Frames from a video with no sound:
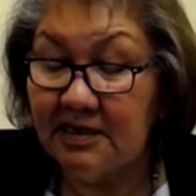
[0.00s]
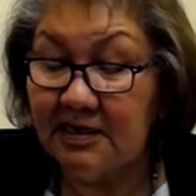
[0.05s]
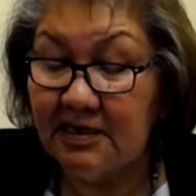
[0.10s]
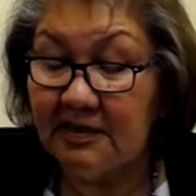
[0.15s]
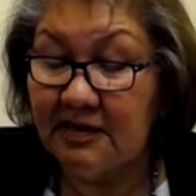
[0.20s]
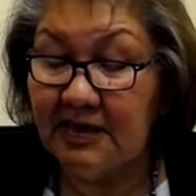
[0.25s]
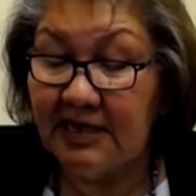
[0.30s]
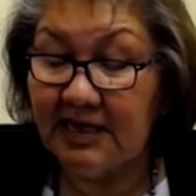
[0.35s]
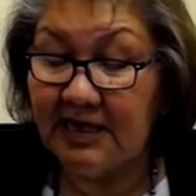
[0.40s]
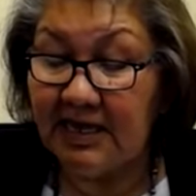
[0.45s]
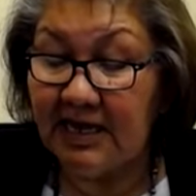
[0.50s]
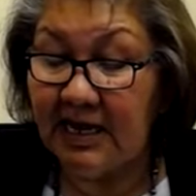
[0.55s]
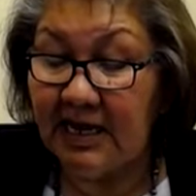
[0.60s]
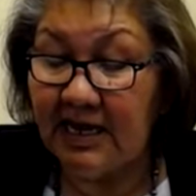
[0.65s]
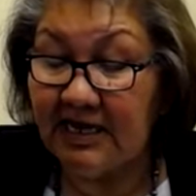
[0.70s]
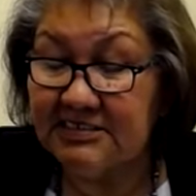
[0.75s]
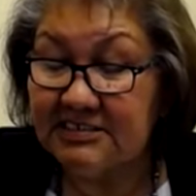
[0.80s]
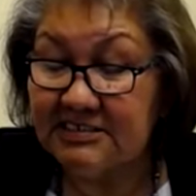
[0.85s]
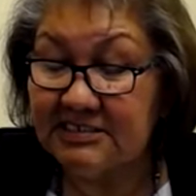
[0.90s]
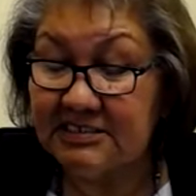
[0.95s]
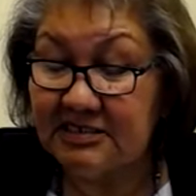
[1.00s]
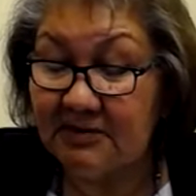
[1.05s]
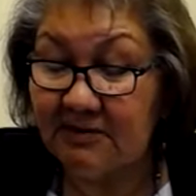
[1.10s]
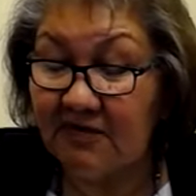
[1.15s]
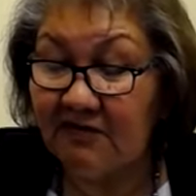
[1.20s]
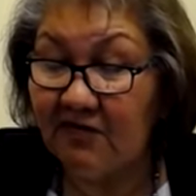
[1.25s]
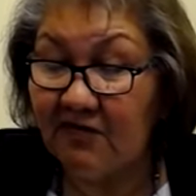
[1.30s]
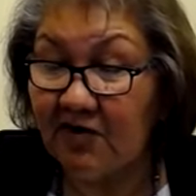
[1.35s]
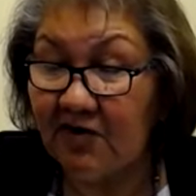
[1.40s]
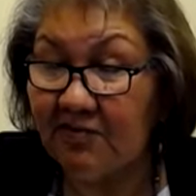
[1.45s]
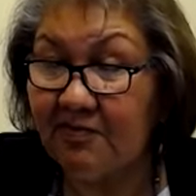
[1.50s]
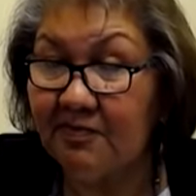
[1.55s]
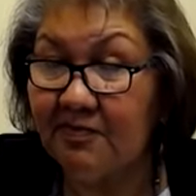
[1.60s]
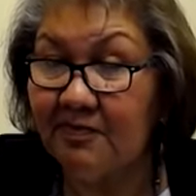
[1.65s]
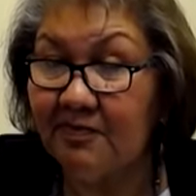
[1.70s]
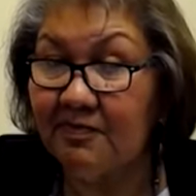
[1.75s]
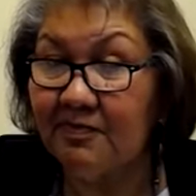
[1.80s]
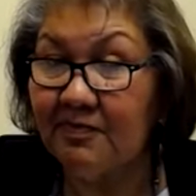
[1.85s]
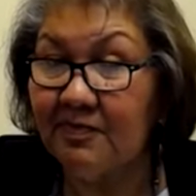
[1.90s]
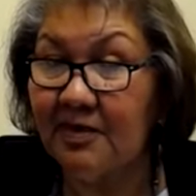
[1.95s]
and they asked some of our
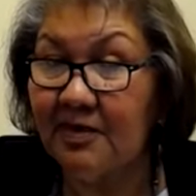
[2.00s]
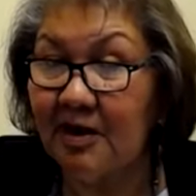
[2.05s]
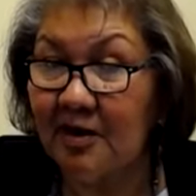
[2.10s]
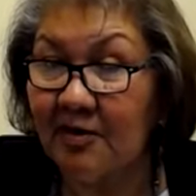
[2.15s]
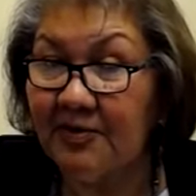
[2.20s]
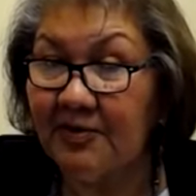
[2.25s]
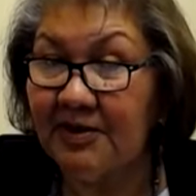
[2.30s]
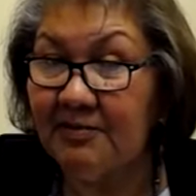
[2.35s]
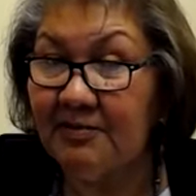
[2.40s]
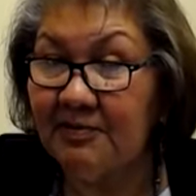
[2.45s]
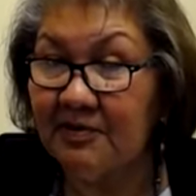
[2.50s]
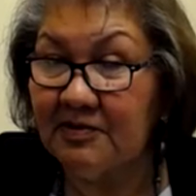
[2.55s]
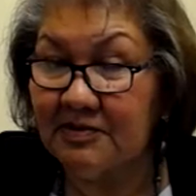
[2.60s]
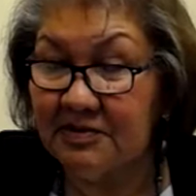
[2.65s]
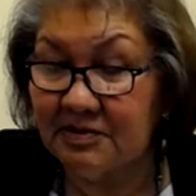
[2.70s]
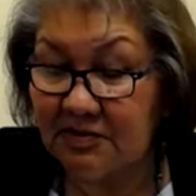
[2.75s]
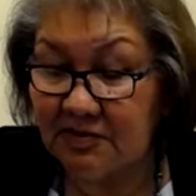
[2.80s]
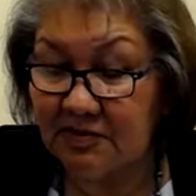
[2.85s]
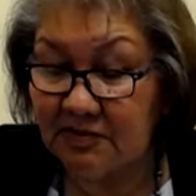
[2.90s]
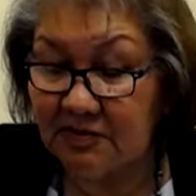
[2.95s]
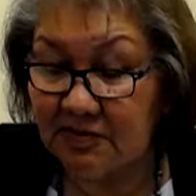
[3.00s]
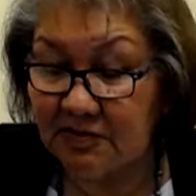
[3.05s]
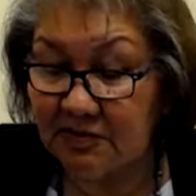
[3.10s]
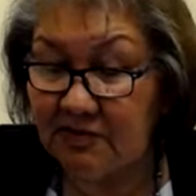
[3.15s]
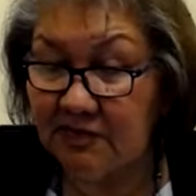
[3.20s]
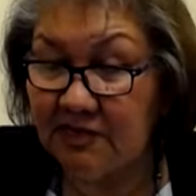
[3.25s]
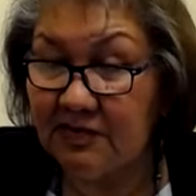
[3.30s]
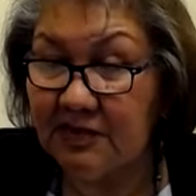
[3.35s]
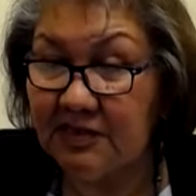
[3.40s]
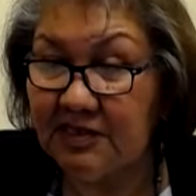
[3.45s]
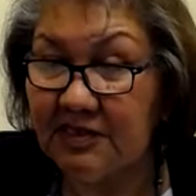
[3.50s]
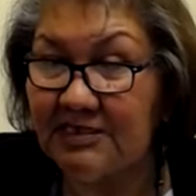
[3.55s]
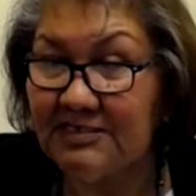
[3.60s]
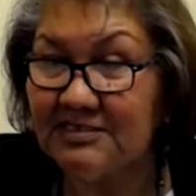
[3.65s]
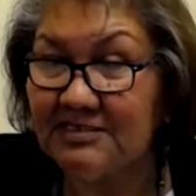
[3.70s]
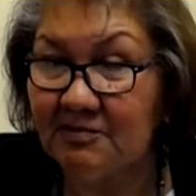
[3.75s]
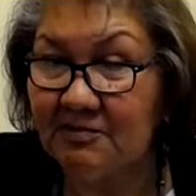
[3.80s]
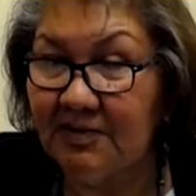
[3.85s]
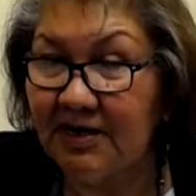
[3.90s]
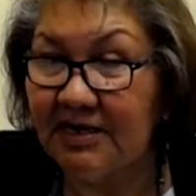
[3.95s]
our people to do
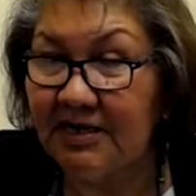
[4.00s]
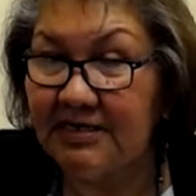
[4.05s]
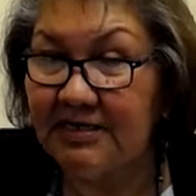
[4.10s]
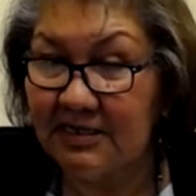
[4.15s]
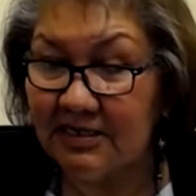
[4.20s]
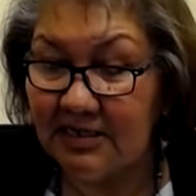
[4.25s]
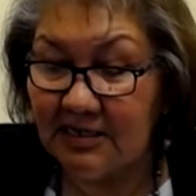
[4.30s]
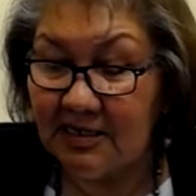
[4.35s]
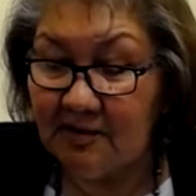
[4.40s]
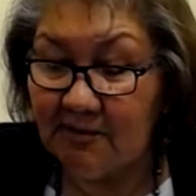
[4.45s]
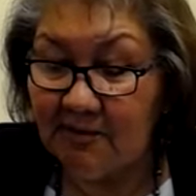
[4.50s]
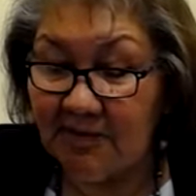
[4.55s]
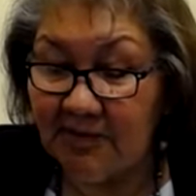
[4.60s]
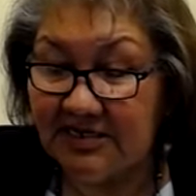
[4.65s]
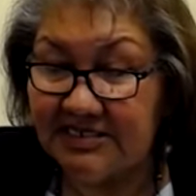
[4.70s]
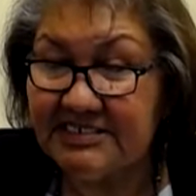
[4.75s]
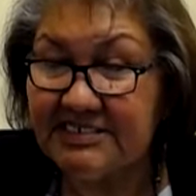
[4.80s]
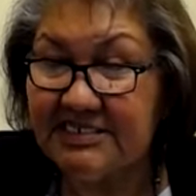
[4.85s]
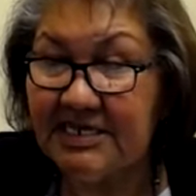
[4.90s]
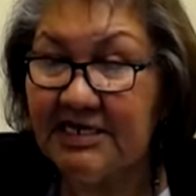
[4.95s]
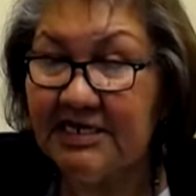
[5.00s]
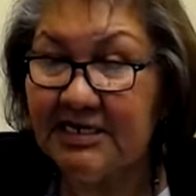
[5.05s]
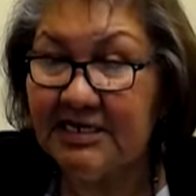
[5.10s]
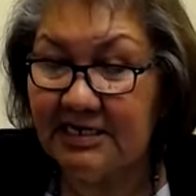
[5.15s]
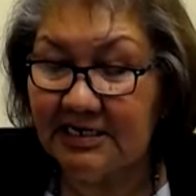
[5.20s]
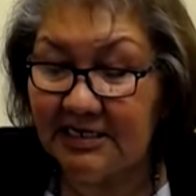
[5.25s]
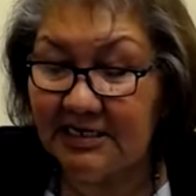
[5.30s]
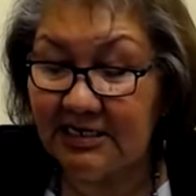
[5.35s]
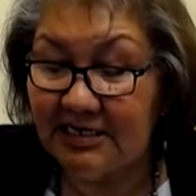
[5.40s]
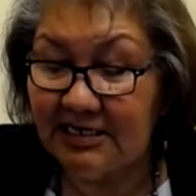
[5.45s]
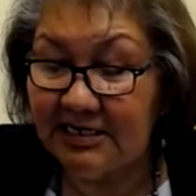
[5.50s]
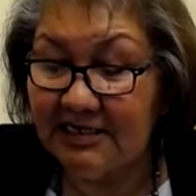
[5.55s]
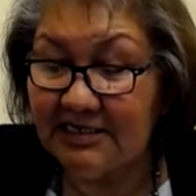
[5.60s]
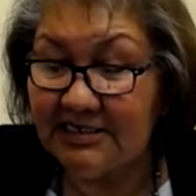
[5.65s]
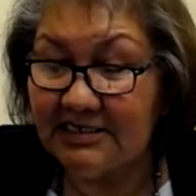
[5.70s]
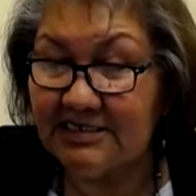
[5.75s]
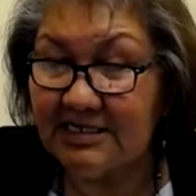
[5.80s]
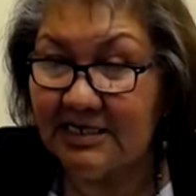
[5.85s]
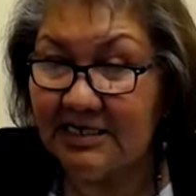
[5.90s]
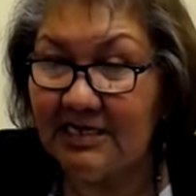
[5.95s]
things. And my my son, he
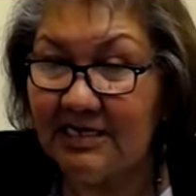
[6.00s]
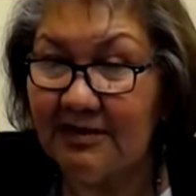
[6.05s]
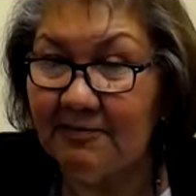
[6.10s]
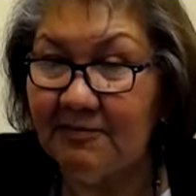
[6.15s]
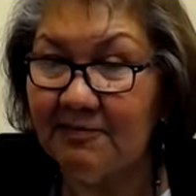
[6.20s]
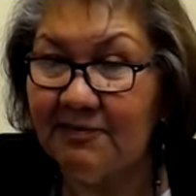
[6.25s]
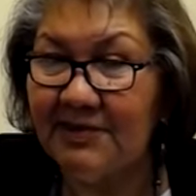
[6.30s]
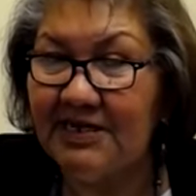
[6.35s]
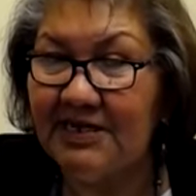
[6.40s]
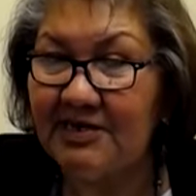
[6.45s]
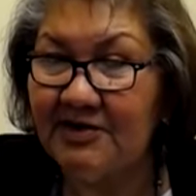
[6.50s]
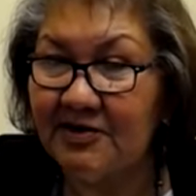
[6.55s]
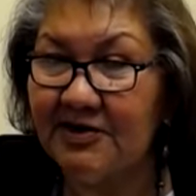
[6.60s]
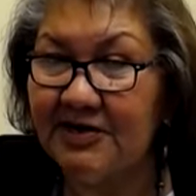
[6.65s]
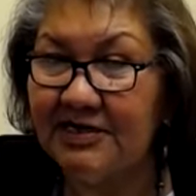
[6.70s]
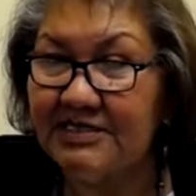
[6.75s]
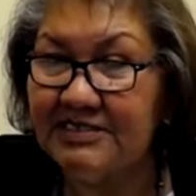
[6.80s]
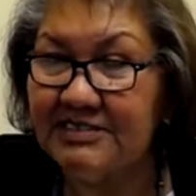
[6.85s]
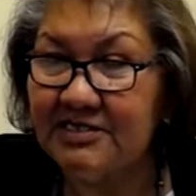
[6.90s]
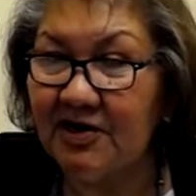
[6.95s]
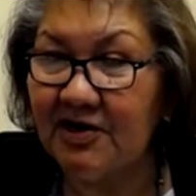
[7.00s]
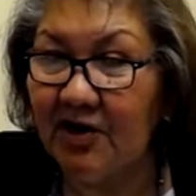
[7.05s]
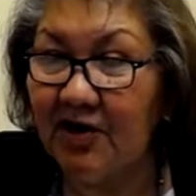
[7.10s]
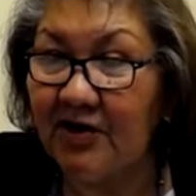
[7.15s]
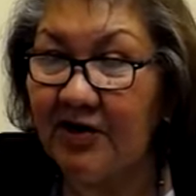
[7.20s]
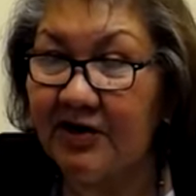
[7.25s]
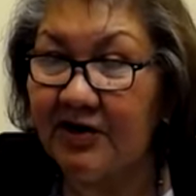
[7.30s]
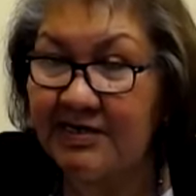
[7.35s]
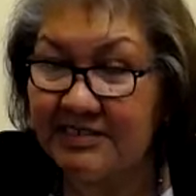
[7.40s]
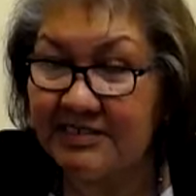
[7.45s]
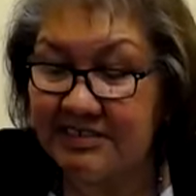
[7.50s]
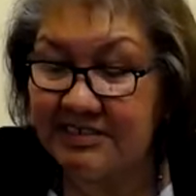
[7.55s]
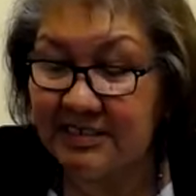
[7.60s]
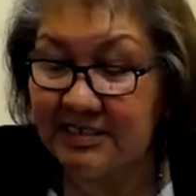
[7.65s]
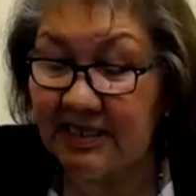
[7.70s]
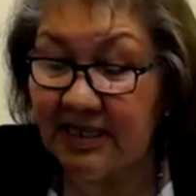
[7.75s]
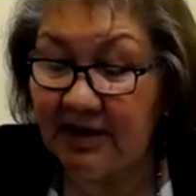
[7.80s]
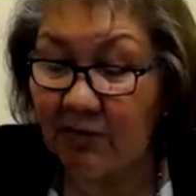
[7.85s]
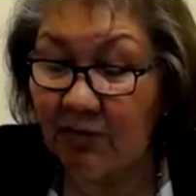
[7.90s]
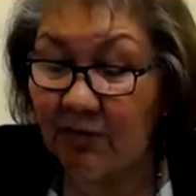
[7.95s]
is a beater. He's an artist
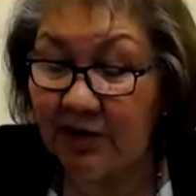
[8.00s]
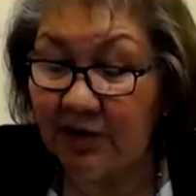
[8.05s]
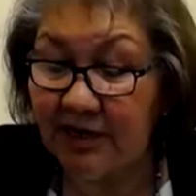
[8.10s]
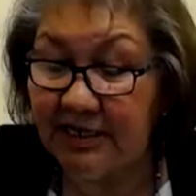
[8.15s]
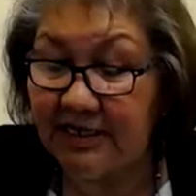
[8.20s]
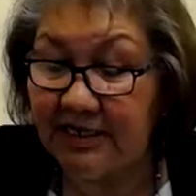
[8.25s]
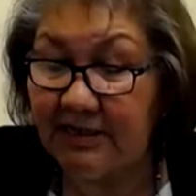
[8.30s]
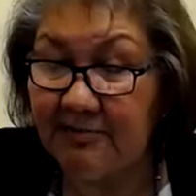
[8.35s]
in that way.